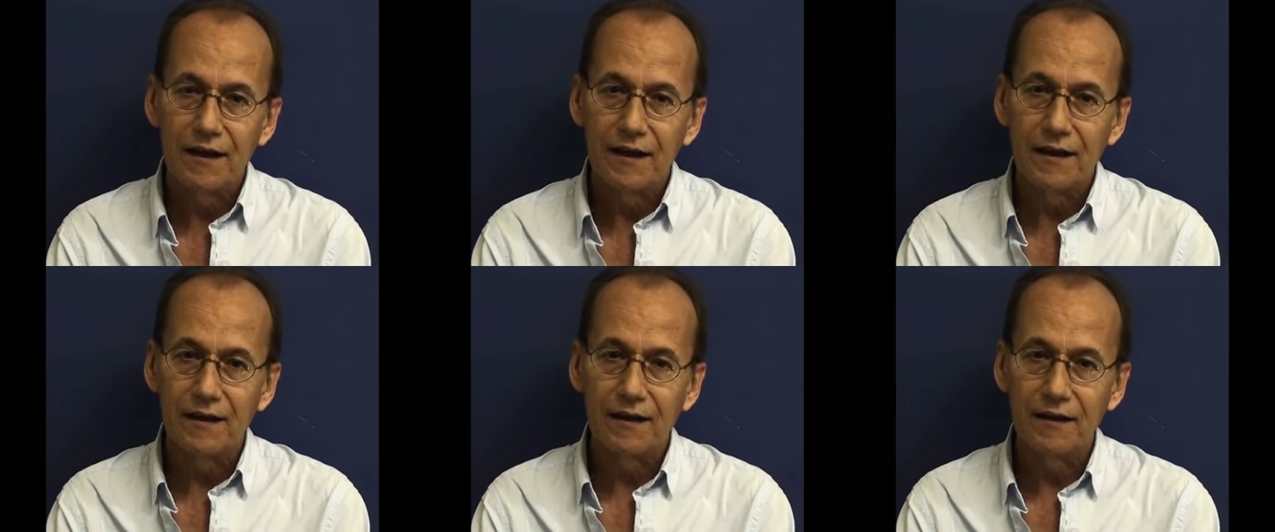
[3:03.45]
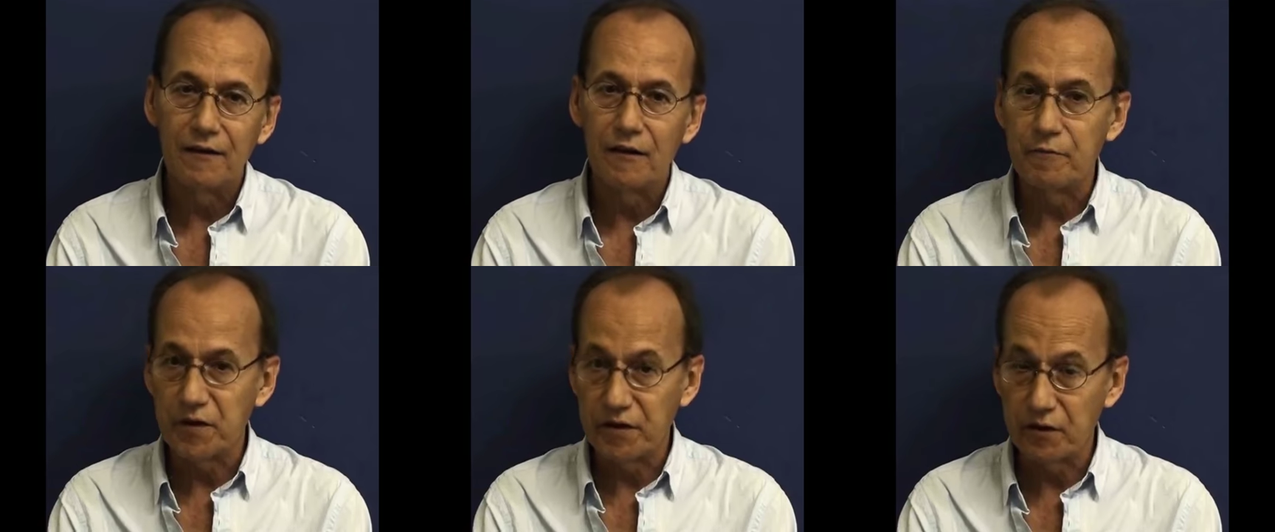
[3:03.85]

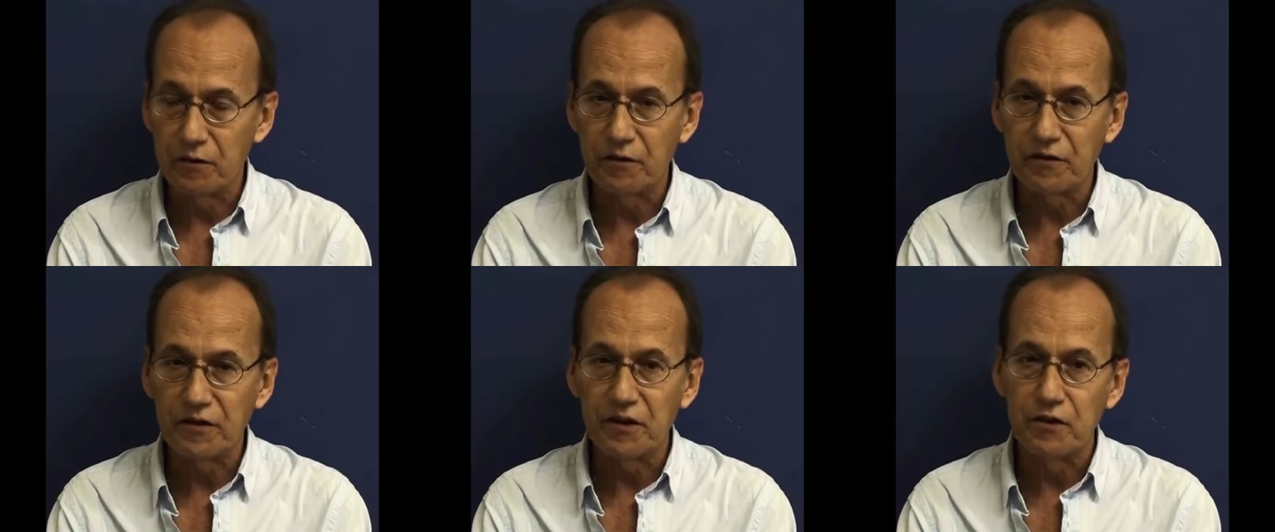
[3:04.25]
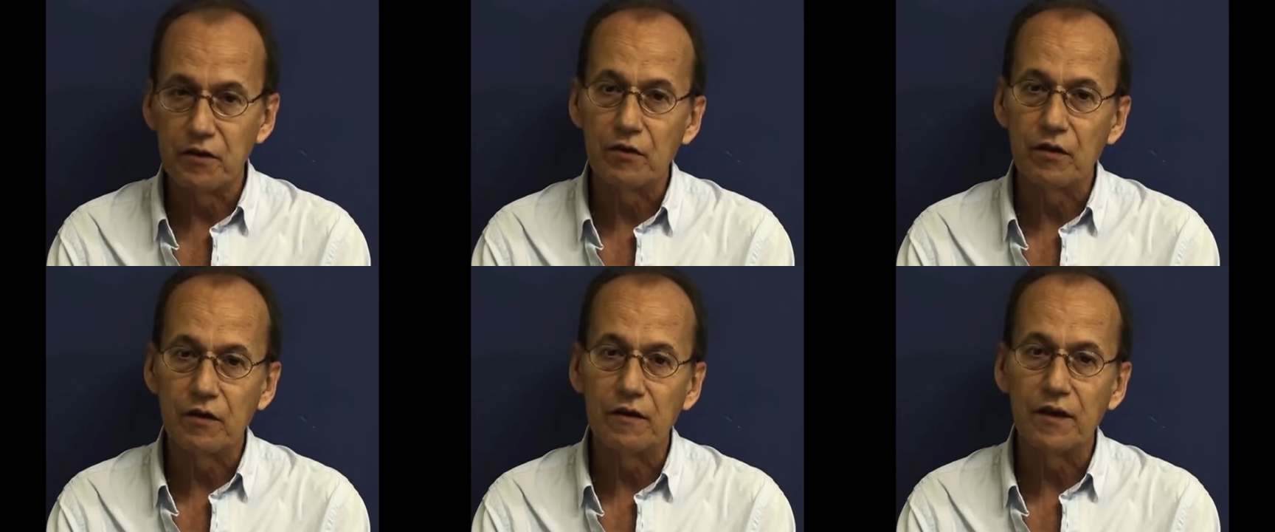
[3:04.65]
of materials that you
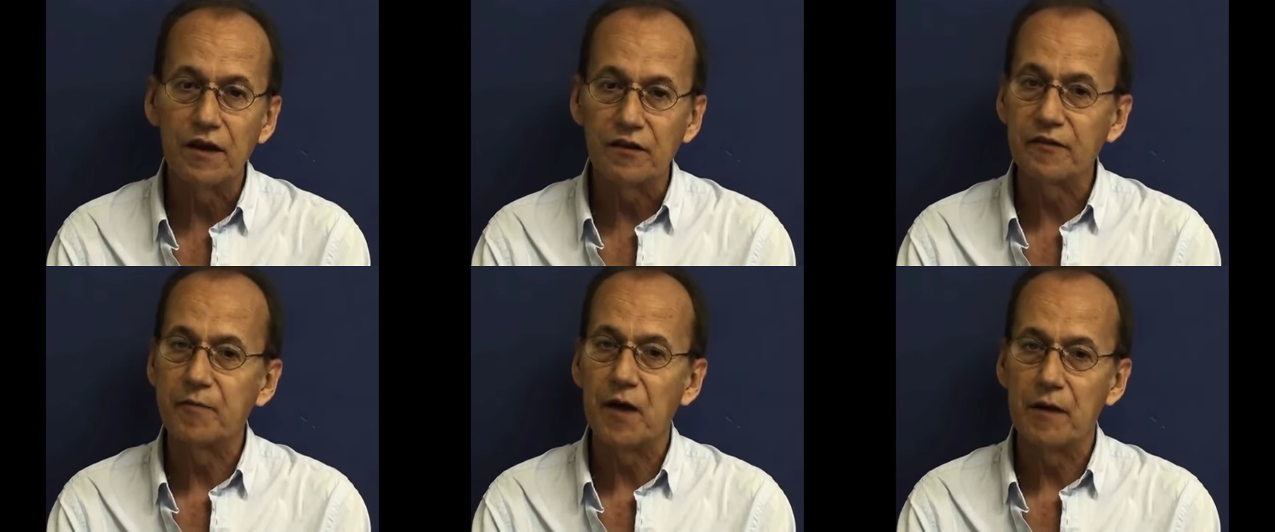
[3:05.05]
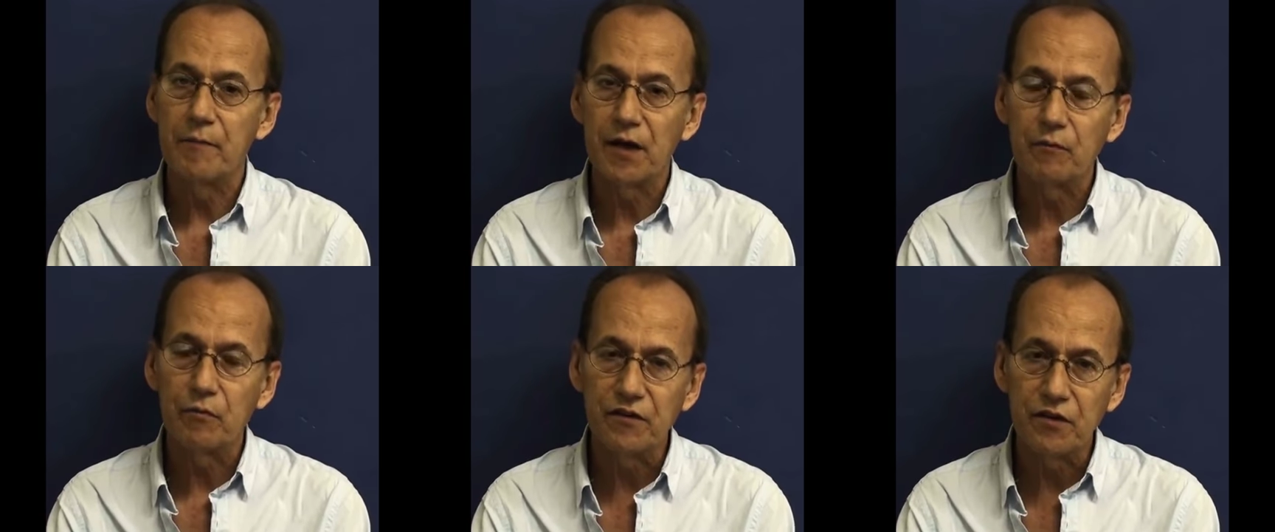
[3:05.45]
can
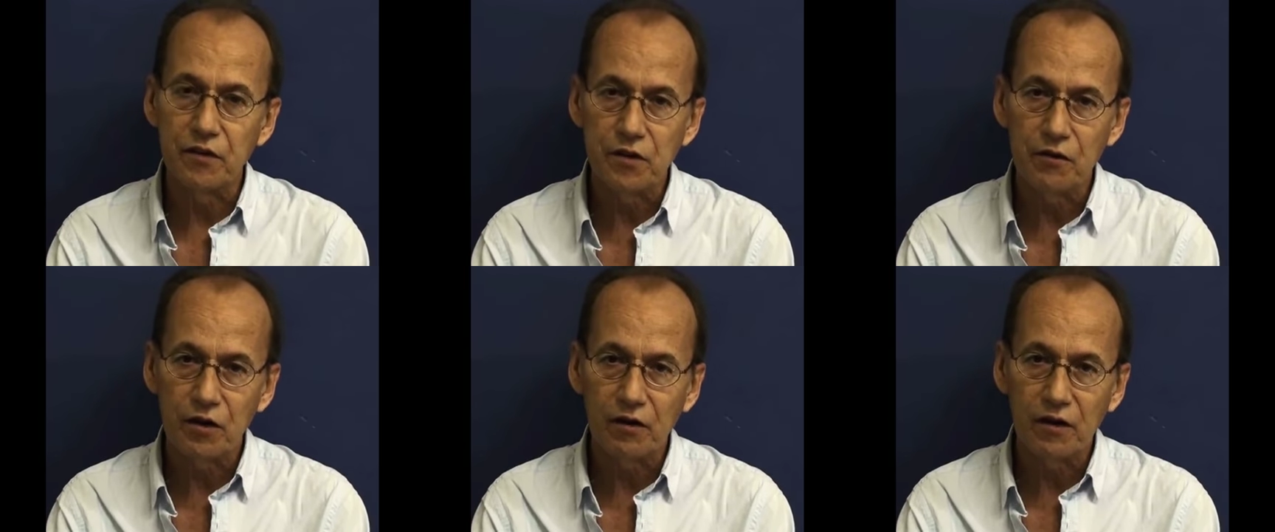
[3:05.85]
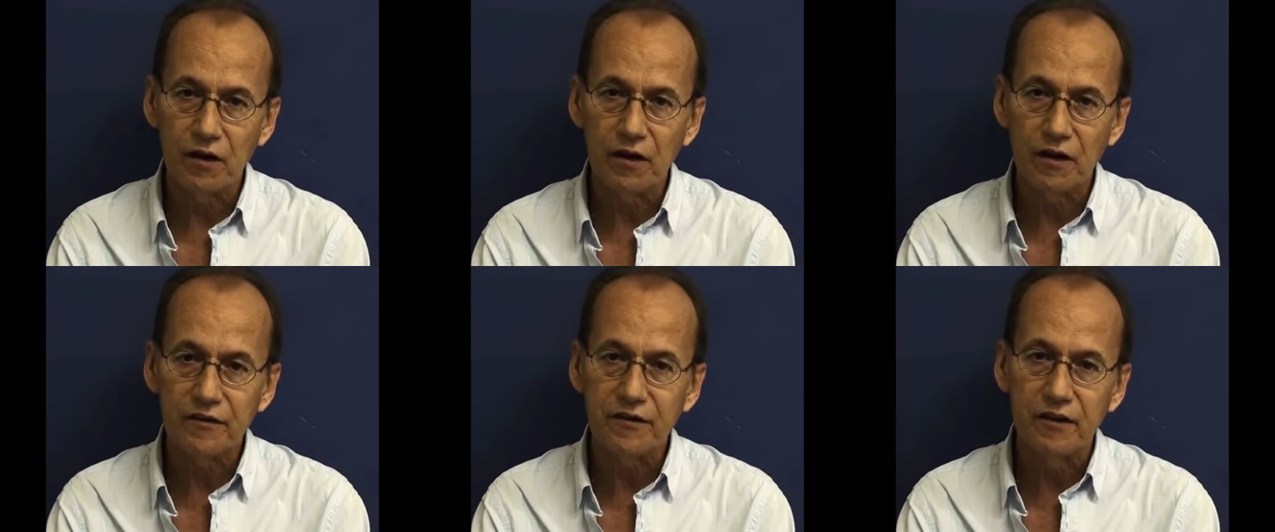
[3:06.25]
experiment with in your own
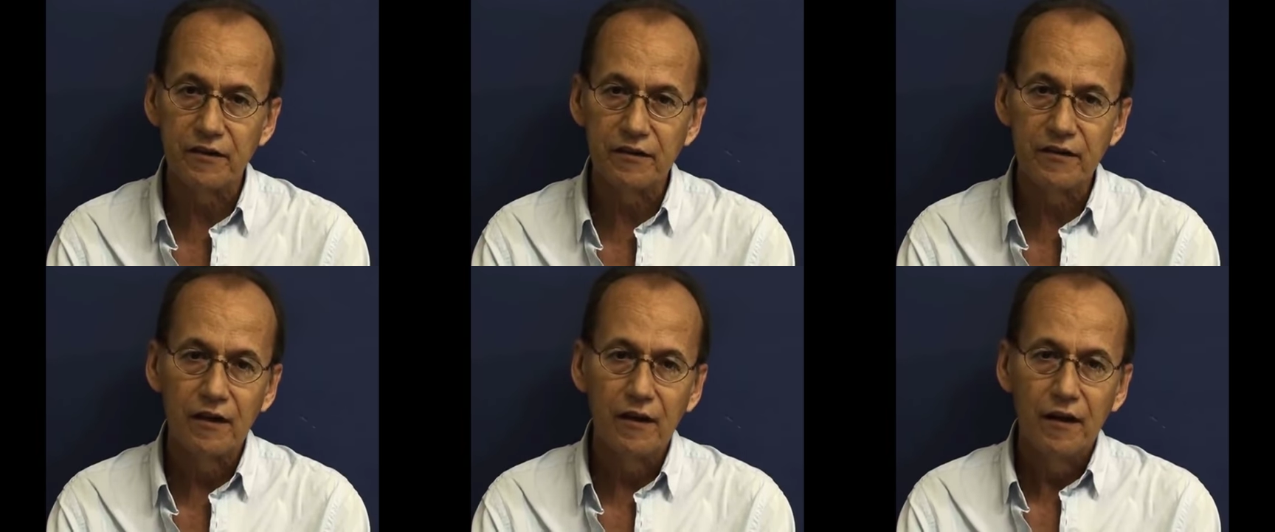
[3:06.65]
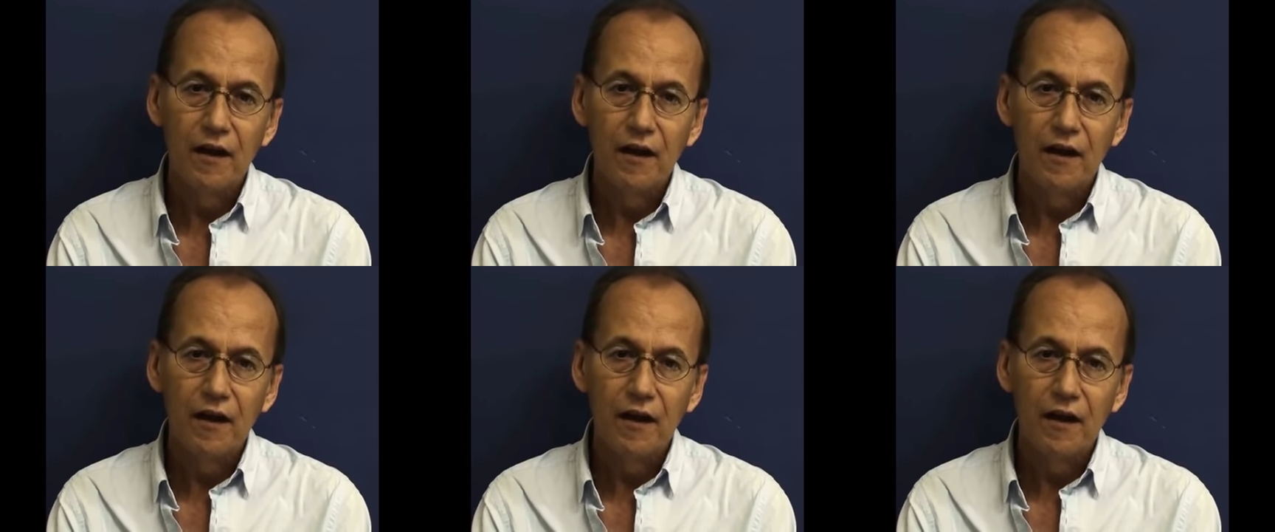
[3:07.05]
classes.